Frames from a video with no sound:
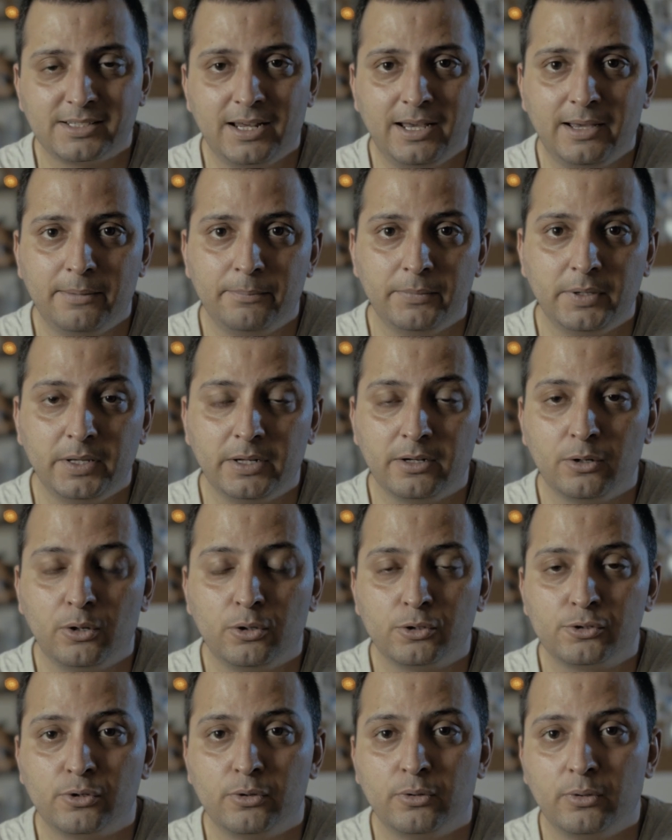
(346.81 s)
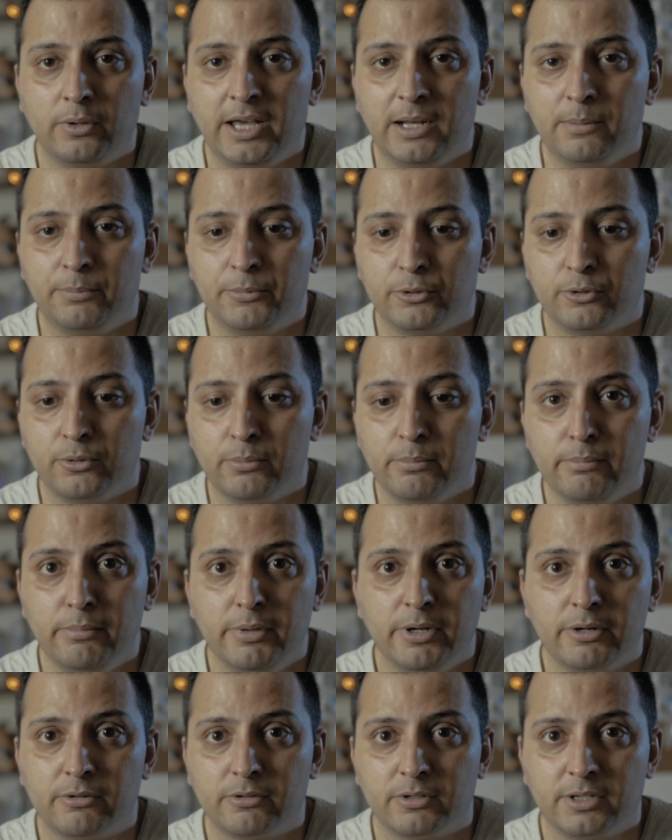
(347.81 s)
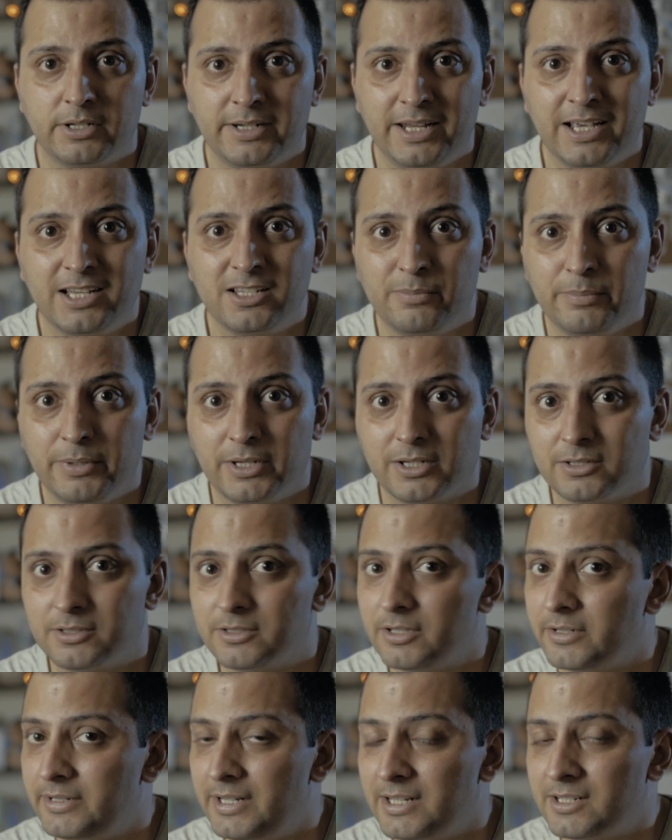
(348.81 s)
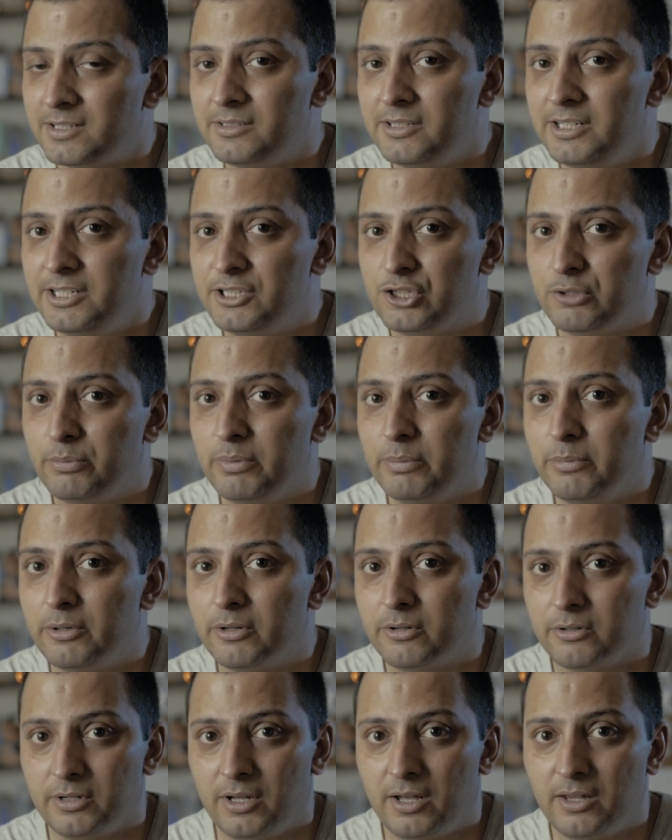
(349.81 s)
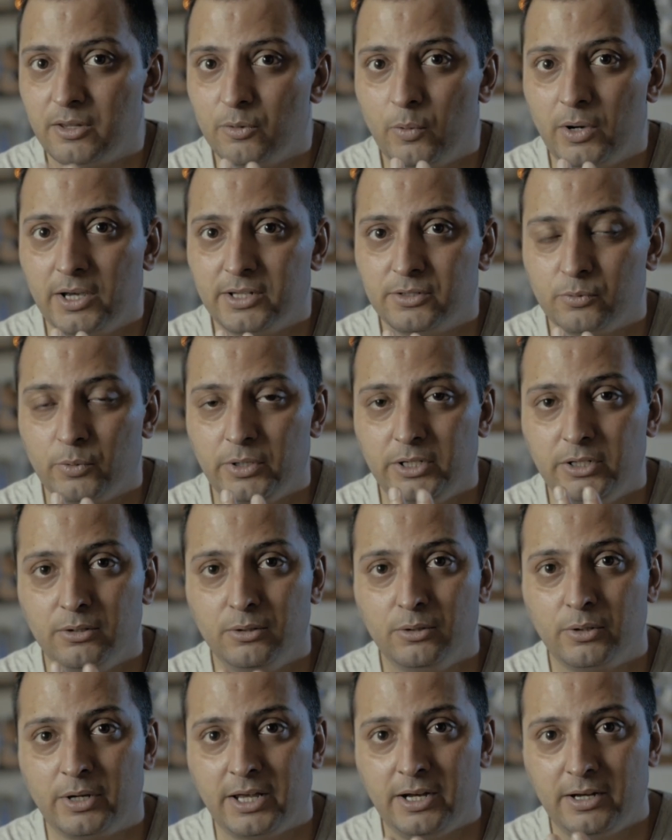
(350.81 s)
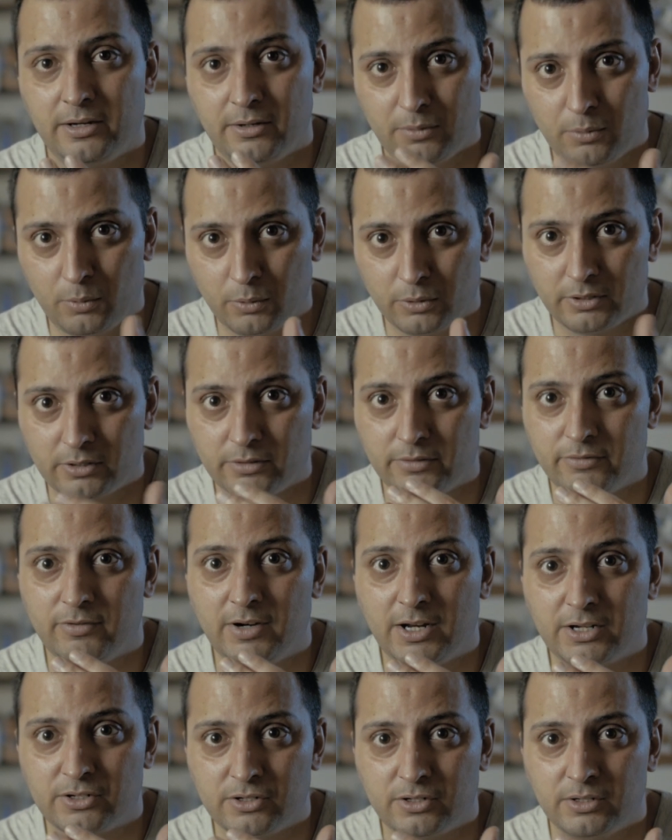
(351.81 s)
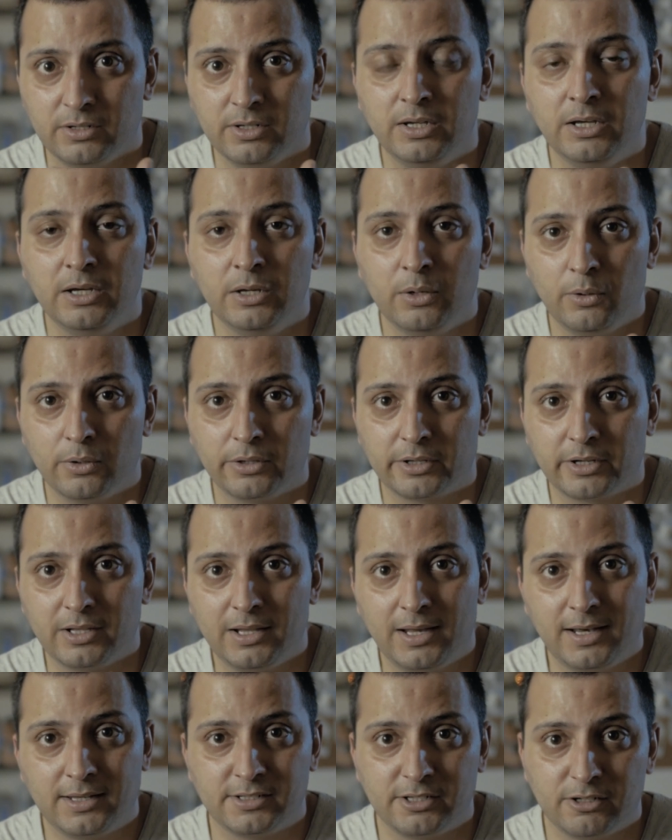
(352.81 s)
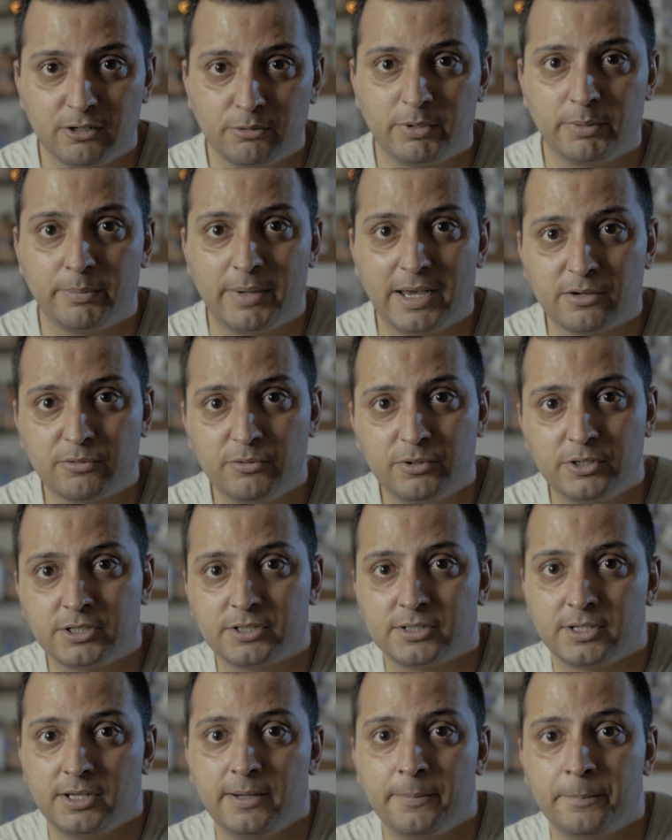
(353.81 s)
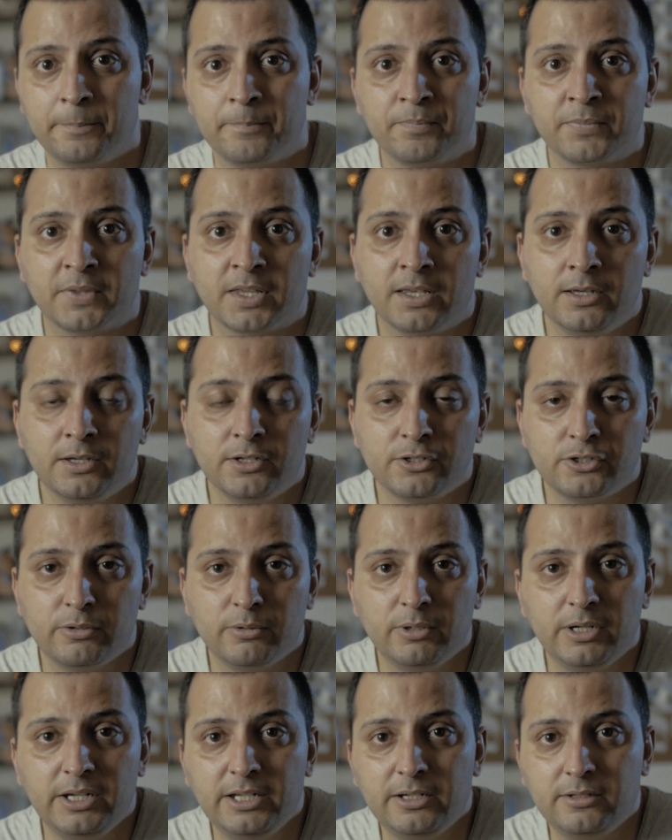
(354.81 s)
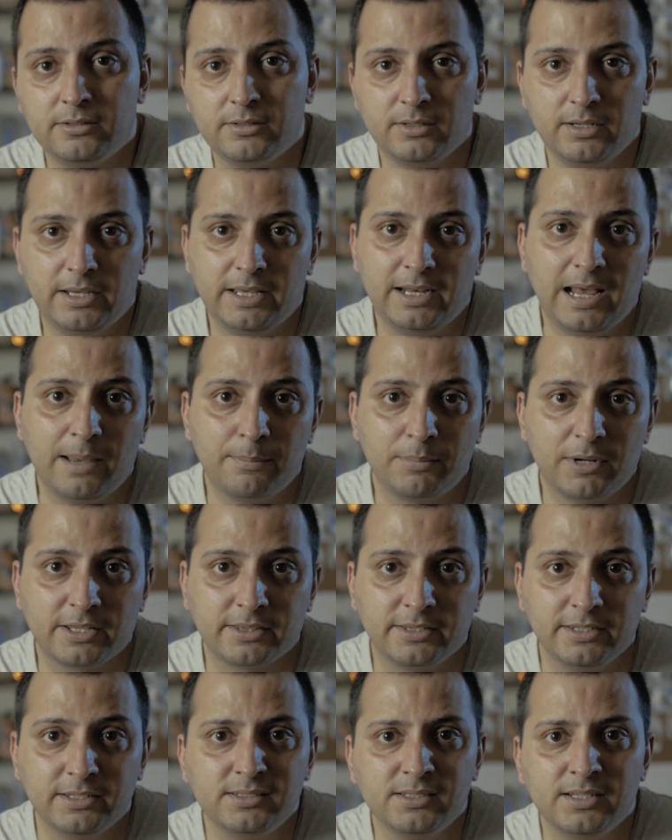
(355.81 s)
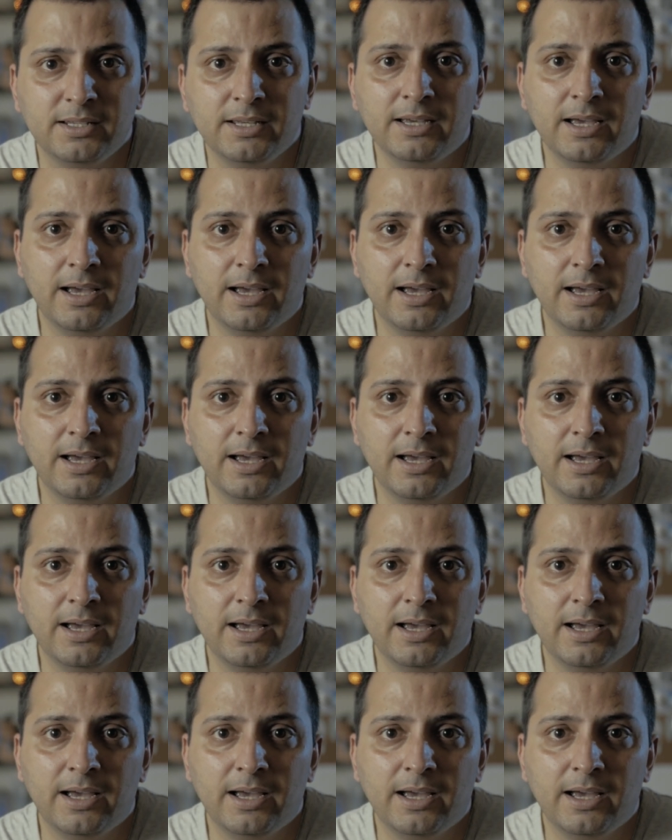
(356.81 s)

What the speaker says: It'll also help you to mirror the text because the text needs to be mirrored, otherwise when you look at it on the reflection on the glass it'll be backwards. So you'll need an app like this.